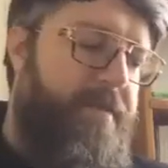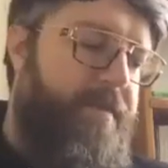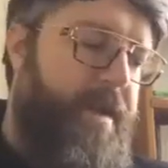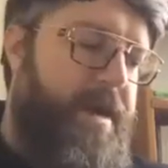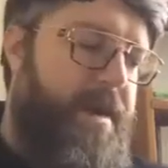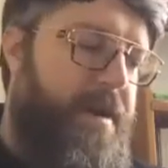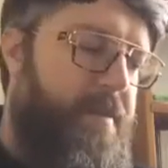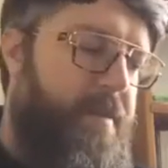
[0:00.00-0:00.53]

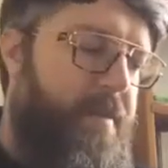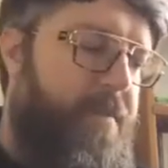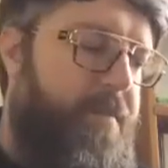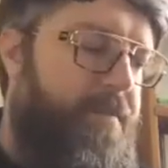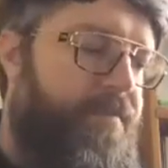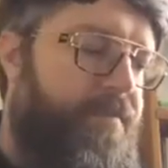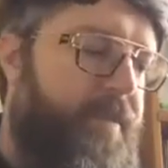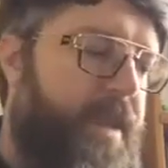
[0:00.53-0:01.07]

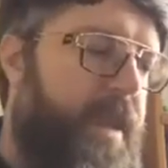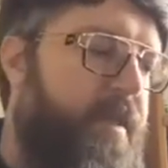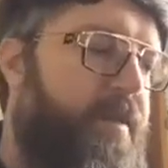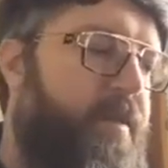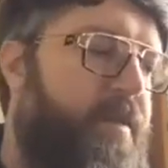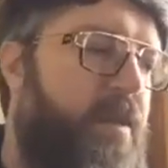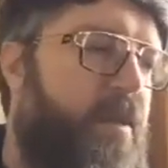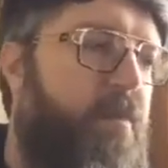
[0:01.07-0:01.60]
And
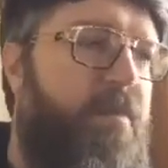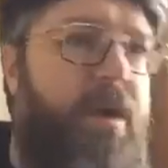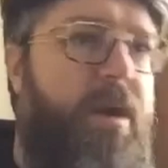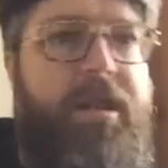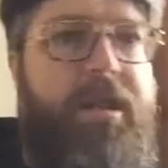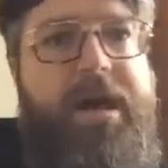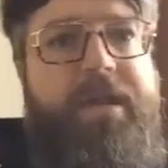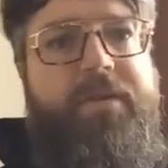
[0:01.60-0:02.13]
so a
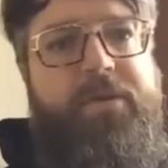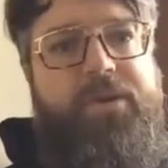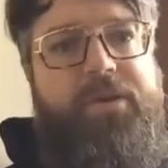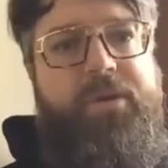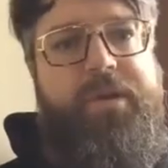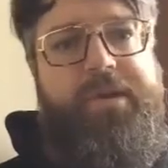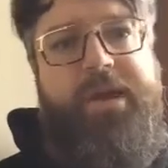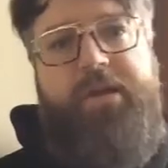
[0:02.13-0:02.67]
lot of those
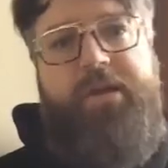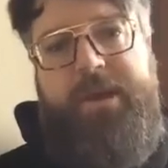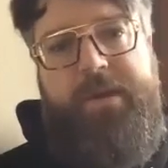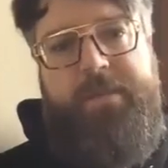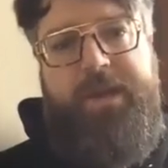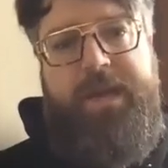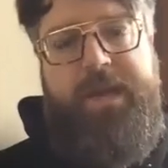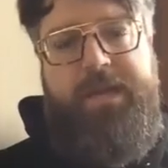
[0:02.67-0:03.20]
students that are
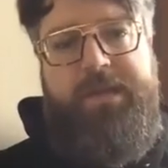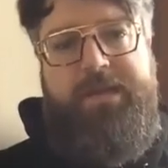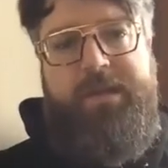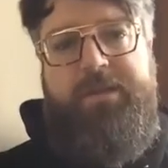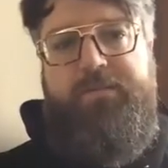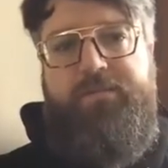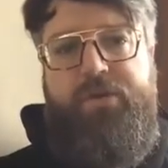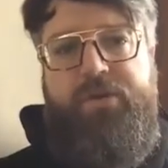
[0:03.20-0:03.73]
coming into
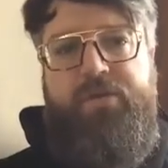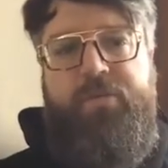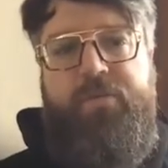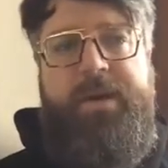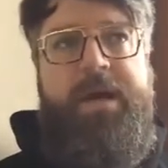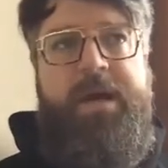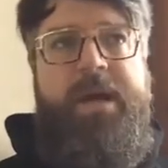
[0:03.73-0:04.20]
the room